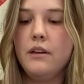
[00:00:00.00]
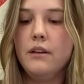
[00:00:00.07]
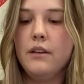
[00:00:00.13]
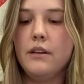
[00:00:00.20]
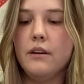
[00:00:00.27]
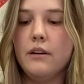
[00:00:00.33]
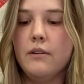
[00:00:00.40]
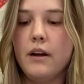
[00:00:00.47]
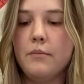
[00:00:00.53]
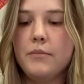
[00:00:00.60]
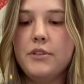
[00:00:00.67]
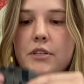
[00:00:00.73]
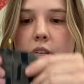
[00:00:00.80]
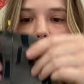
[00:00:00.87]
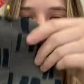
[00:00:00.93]
So
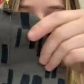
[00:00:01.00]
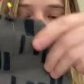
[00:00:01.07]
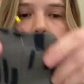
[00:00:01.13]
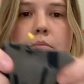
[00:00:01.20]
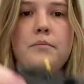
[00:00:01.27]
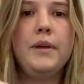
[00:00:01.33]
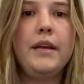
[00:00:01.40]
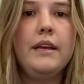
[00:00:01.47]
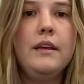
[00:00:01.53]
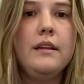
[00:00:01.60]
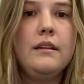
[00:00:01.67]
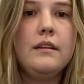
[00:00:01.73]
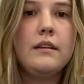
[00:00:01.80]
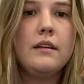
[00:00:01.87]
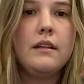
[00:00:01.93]
I'm just going to
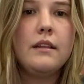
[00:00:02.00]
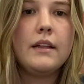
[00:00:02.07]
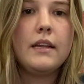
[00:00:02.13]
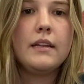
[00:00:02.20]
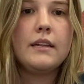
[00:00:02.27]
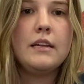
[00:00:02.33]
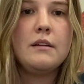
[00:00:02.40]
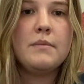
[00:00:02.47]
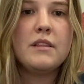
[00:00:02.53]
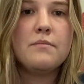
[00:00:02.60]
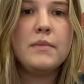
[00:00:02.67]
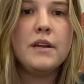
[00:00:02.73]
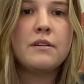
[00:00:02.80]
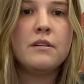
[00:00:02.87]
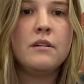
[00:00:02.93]
pin that seam in the
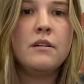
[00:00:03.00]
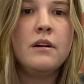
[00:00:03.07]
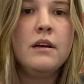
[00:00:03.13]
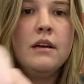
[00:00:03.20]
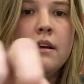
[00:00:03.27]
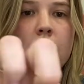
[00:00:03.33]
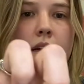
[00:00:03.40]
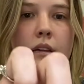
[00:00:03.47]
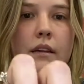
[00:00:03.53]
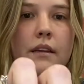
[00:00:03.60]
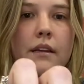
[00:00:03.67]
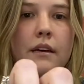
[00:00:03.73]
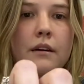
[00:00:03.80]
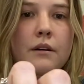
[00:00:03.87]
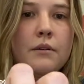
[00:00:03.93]
middle and
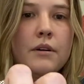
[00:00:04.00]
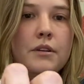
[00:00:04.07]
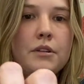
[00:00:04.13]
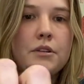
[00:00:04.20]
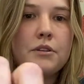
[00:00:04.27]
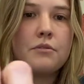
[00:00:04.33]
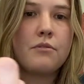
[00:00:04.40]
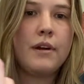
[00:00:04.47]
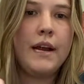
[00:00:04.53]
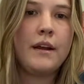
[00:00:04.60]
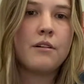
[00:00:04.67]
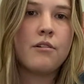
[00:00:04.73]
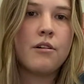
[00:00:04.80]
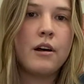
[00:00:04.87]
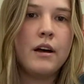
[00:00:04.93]
sew straight
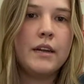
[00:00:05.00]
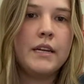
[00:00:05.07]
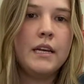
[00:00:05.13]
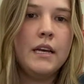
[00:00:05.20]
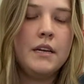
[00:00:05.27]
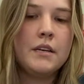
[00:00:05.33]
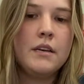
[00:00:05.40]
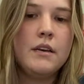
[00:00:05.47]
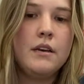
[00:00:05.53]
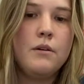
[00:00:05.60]
across it